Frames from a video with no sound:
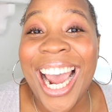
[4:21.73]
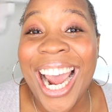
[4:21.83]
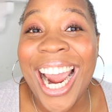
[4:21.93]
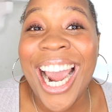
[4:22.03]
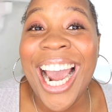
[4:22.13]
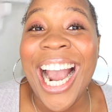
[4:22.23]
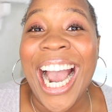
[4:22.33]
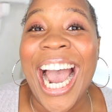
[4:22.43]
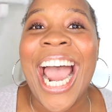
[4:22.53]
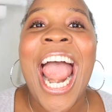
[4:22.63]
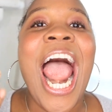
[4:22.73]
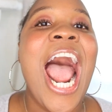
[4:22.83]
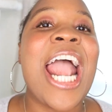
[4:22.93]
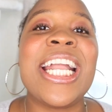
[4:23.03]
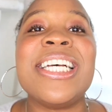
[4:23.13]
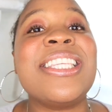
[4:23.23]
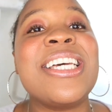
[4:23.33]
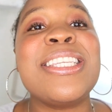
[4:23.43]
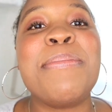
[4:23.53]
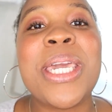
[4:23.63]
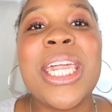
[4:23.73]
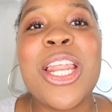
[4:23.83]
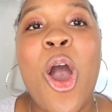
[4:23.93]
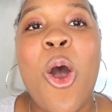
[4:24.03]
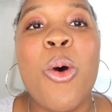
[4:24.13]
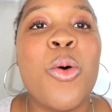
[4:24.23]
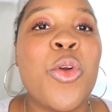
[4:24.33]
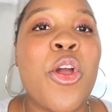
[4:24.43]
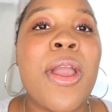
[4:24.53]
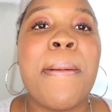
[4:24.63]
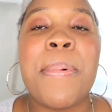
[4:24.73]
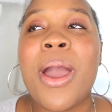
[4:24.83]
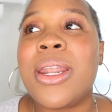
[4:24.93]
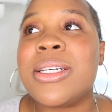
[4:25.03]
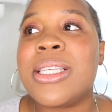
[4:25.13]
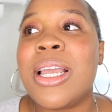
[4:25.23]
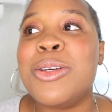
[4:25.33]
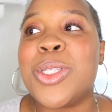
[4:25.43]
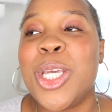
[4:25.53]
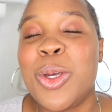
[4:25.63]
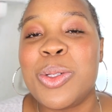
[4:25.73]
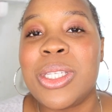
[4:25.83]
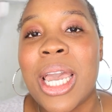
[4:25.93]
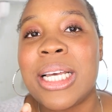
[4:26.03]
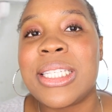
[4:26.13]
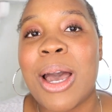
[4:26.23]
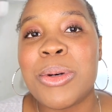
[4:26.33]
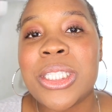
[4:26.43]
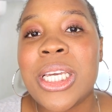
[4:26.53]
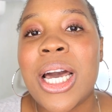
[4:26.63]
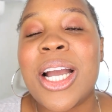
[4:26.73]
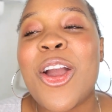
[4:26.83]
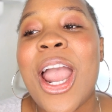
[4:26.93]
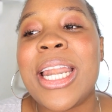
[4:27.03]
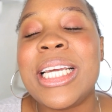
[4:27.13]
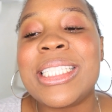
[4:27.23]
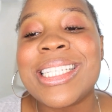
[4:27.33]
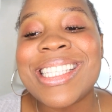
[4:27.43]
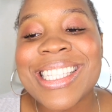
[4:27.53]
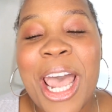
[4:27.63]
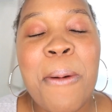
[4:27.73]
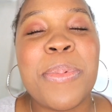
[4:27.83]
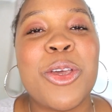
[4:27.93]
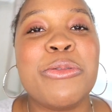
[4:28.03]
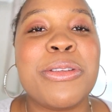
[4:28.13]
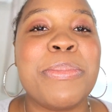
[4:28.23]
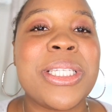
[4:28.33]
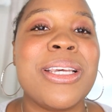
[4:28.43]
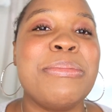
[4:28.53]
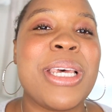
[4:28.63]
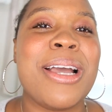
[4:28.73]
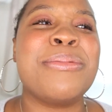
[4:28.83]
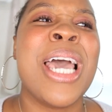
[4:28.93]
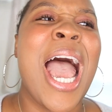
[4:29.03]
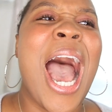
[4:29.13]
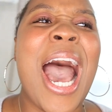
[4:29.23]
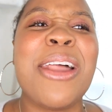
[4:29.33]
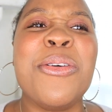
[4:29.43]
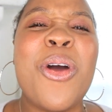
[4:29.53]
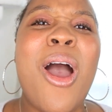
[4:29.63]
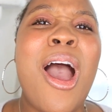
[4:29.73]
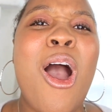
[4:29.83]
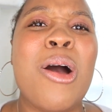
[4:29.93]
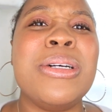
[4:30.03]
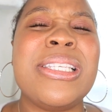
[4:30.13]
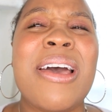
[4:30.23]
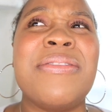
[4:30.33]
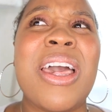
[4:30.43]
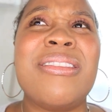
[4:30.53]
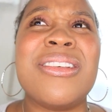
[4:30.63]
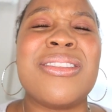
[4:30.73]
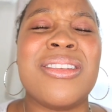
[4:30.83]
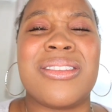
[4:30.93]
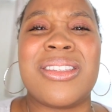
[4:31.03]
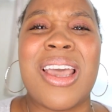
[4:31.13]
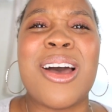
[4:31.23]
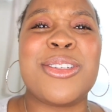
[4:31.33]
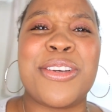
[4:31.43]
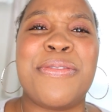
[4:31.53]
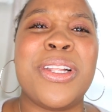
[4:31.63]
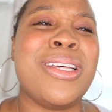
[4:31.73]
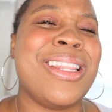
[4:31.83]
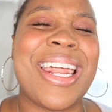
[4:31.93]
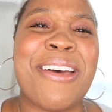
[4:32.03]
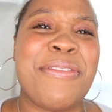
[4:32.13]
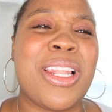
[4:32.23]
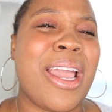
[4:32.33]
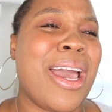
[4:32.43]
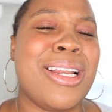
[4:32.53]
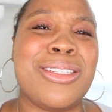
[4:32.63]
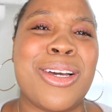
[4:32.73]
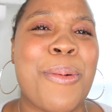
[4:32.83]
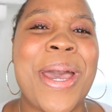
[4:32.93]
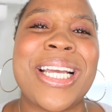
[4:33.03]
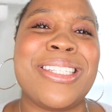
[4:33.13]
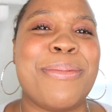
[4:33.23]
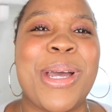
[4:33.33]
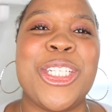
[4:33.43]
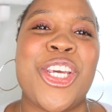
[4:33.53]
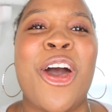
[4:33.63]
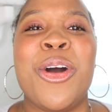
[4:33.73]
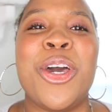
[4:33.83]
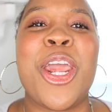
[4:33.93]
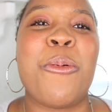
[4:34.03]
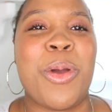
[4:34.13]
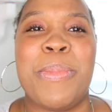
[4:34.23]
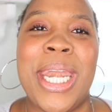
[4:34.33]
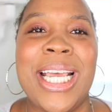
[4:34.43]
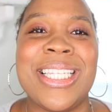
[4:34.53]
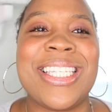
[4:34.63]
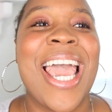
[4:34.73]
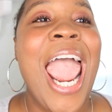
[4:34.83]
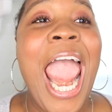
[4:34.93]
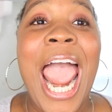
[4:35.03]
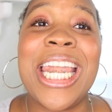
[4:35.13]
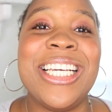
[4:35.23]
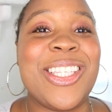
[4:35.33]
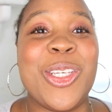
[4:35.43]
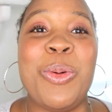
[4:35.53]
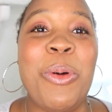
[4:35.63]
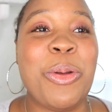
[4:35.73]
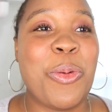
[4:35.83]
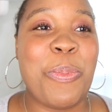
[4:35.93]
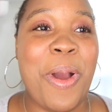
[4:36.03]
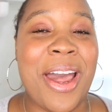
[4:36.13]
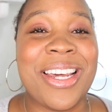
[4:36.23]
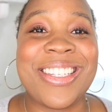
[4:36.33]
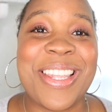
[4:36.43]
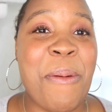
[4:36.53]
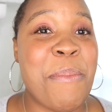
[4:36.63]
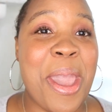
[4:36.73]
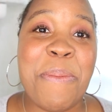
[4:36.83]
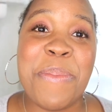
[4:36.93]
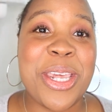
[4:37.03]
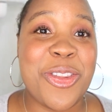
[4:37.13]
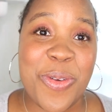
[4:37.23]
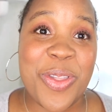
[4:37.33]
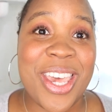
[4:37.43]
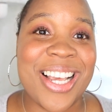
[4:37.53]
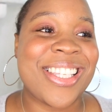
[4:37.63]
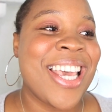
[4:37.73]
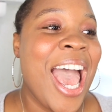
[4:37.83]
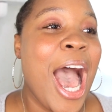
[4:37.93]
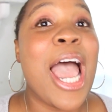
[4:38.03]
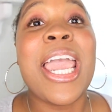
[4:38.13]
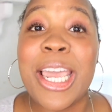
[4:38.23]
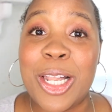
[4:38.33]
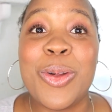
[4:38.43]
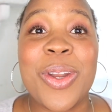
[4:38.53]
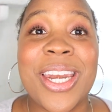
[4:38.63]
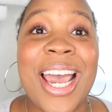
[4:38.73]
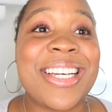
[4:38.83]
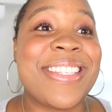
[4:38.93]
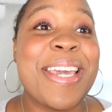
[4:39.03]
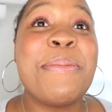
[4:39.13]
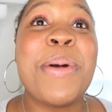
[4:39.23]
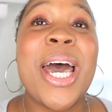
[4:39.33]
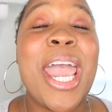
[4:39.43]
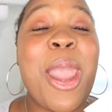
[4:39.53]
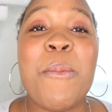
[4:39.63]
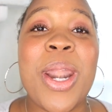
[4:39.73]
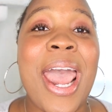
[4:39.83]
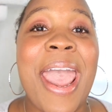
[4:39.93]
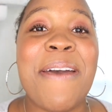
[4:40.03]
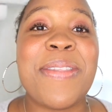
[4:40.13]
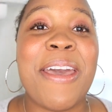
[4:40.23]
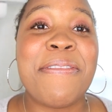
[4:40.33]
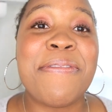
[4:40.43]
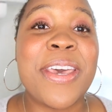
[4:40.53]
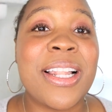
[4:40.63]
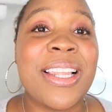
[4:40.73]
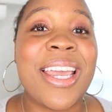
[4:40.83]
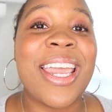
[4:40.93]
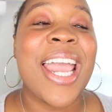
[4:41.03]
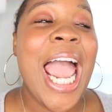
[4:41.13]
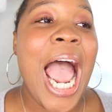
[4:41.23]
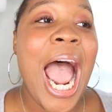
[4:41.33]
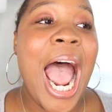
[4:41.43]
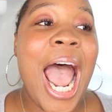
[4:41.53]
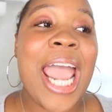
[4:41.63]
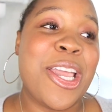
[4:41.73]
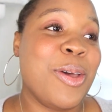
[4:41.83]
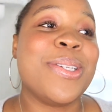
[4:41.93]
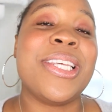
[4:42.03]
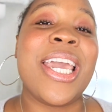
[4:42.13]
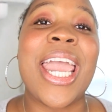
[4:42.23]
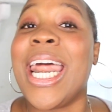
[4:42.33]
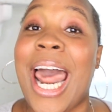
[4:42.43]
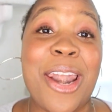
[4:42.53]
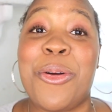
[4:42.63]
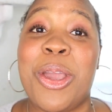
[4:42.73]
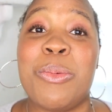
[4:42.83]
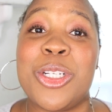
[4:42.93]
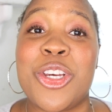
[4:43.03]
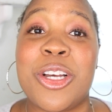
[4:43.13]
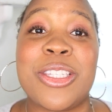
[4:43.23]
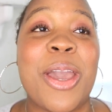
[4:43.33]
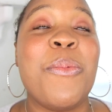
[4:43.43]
I guess because I'm getting older and products I used to use as I was younger, I need to stop using. But sometimes, I don't know, I always have like this nostalgic feeling that I feel like I need to go back into my childhood and reminisce. And this is one of the products that make me do this, including Noxema. And when I have that feeling, I use it and I don't care what y'all say.